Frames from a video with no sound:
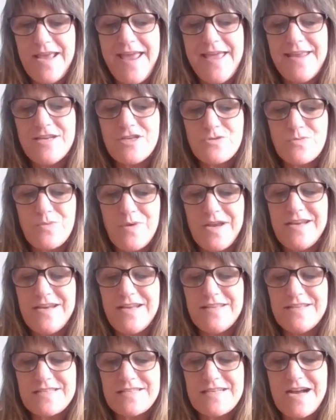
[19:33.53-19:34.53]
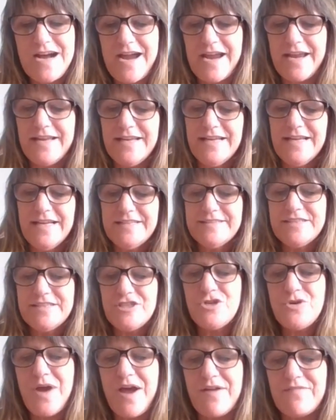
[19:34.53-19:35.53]
It is written in the sky
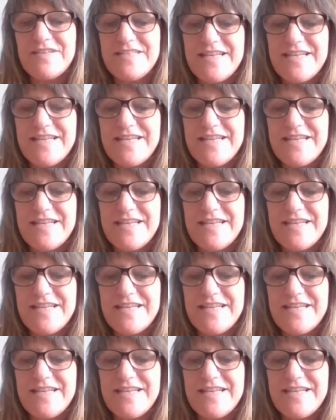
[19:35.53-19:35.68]
that you have a